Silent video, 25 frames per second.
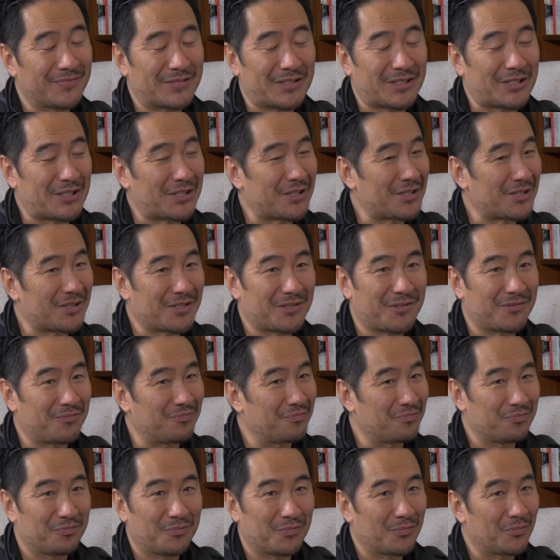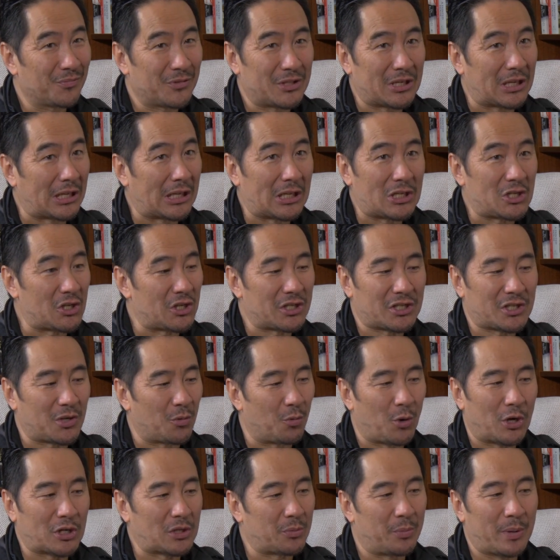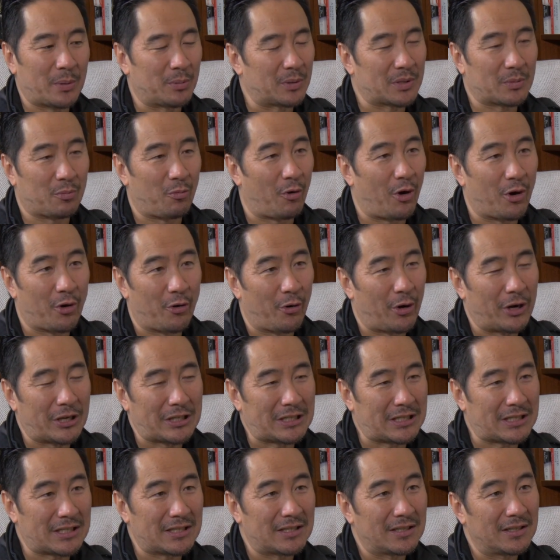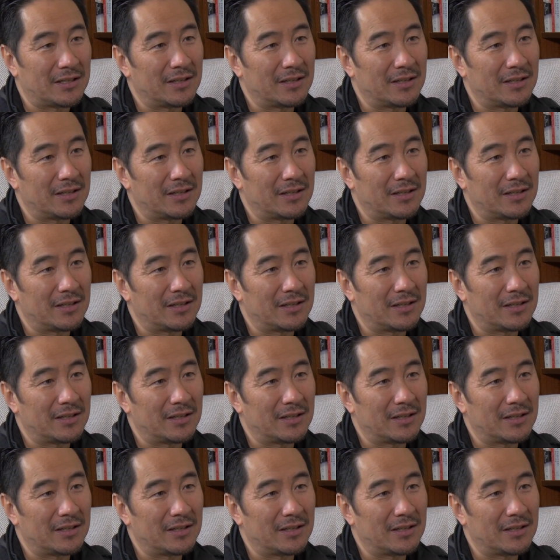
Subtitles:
It's just delicious to watch people's progress.